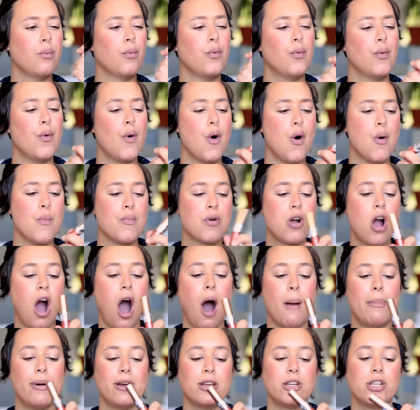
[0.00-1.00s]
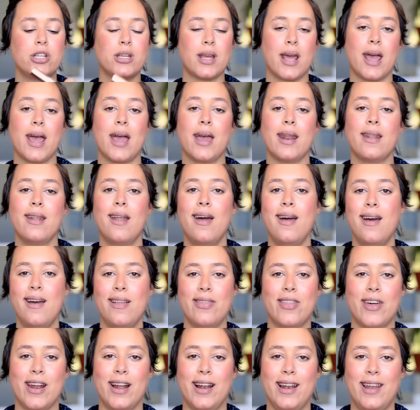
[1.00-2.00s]
warm copper shade
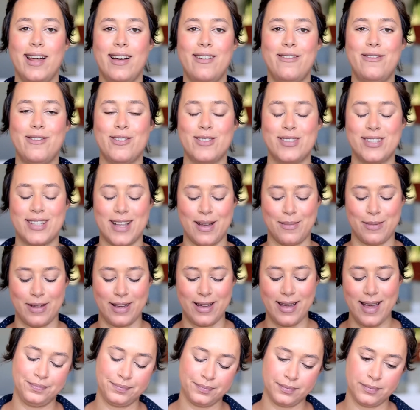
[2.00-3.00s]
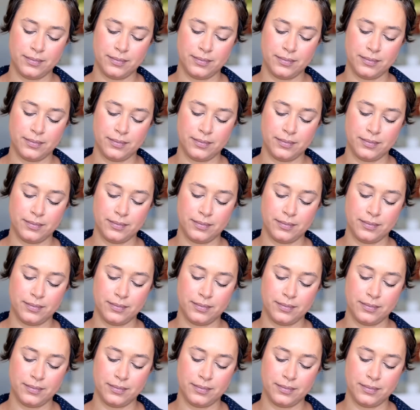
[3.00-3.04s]
that I love for summer.